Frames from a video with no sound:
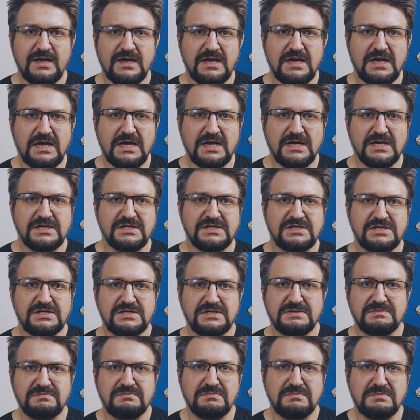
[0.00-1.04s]

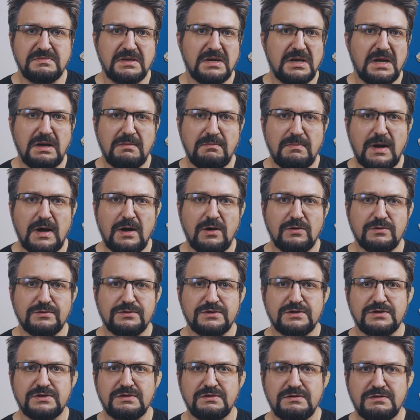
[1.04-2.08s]
is
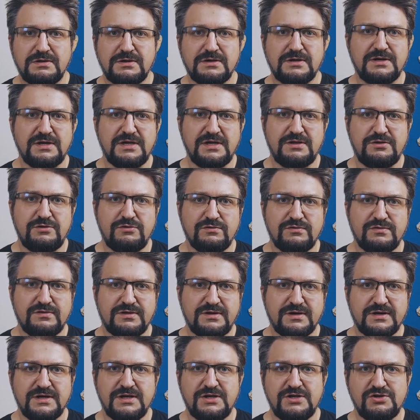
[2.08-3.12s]
about 30 to
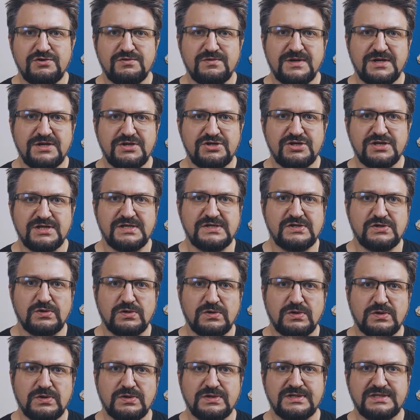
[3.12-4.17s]
32 inches
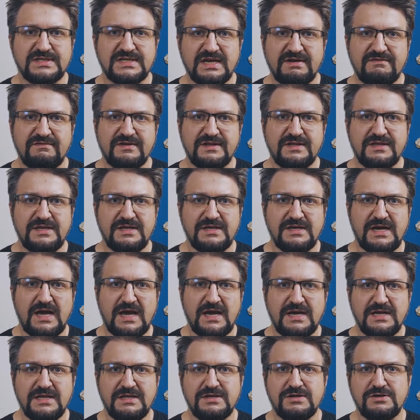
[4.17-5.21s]
or
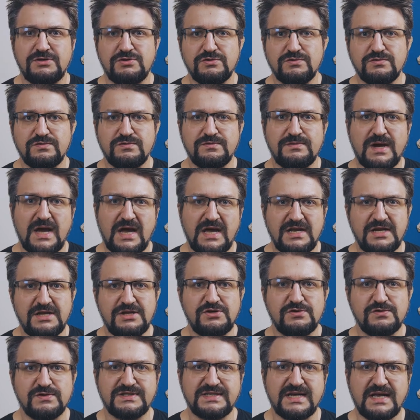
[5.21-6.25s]
78 to
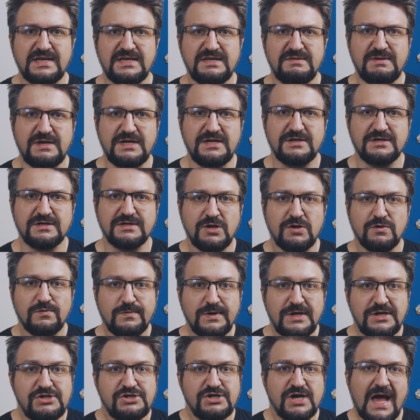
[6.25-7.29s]
82 centimeters,
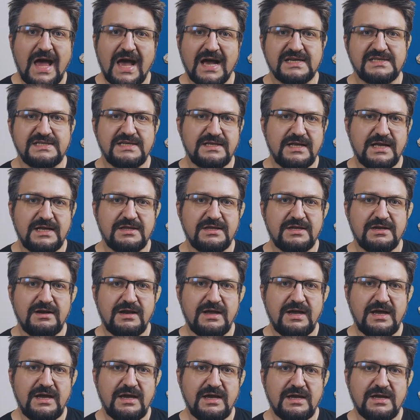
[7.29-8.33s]
which
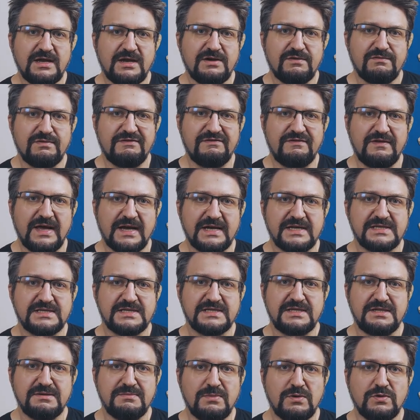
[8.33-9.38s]
accidentally
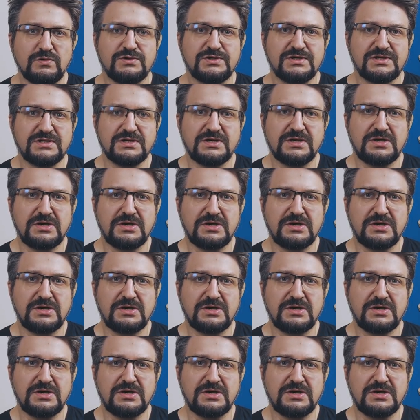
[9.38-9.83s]
reflects the most